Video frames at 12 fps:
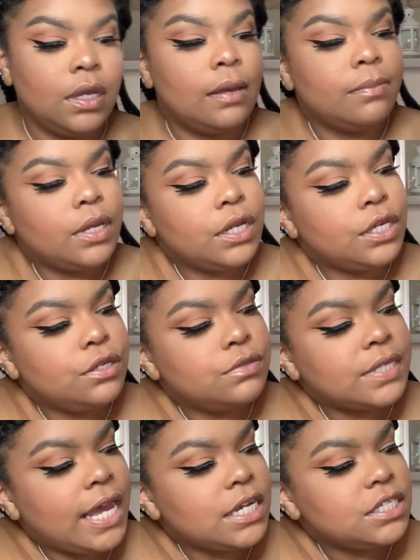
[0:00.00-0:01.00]
I'm gonna use,
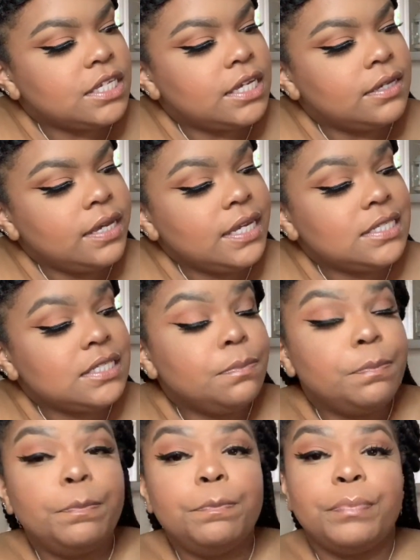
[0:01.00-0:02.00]
actually, it's
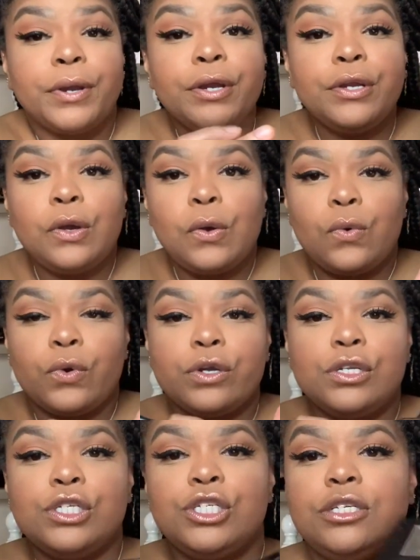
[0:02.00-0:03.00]
burnt
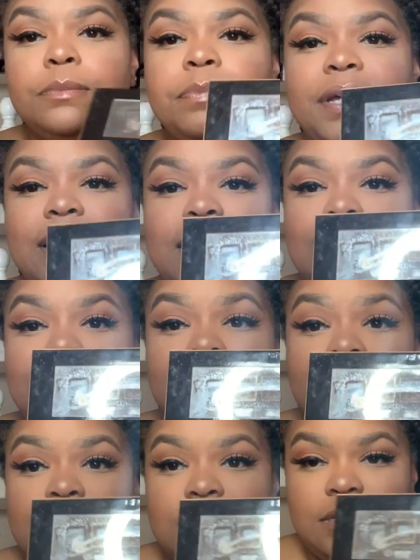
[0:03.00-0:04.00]
orange, but it
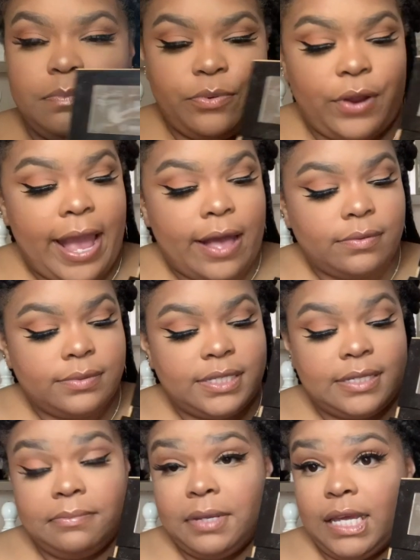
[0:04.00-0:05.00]
looks brown
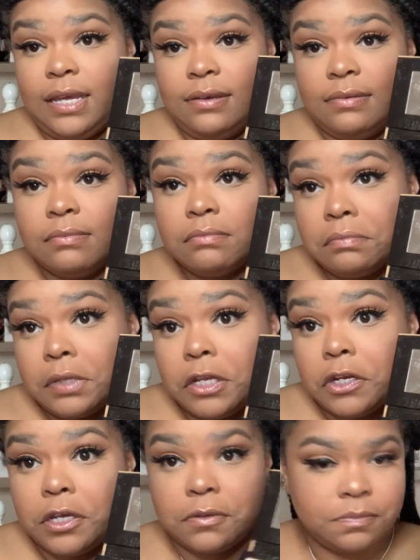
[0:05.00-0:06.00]
to me. I
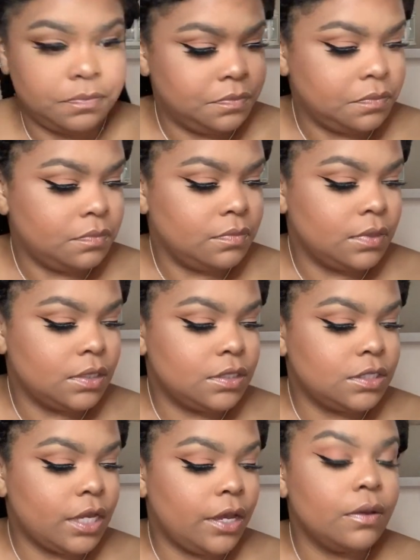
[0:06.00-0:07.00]
don't know.
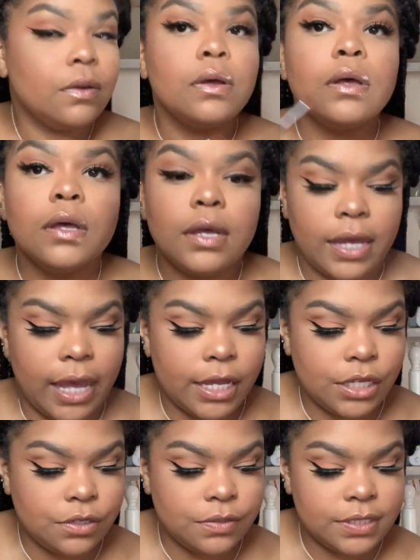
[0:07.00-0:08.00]
So I
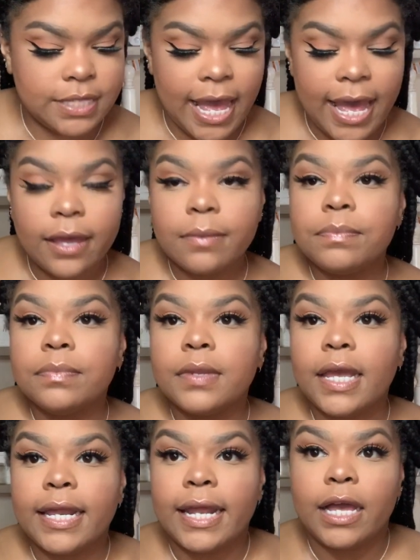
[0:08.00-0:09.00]
use that,
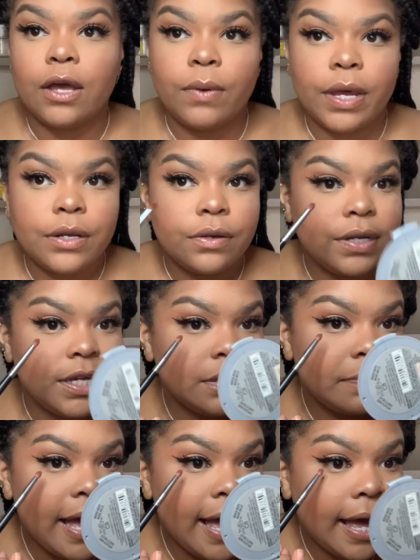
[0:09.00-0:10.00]
and I go underneath
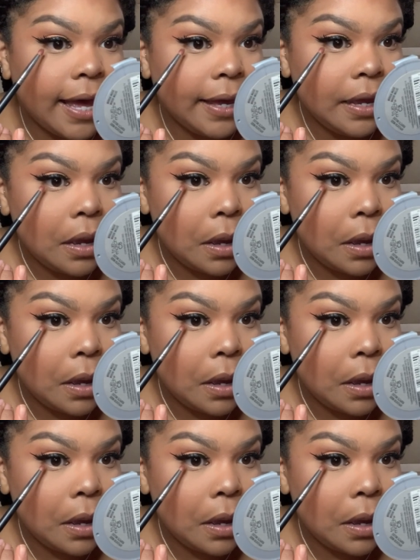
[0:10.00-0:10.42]
my eye.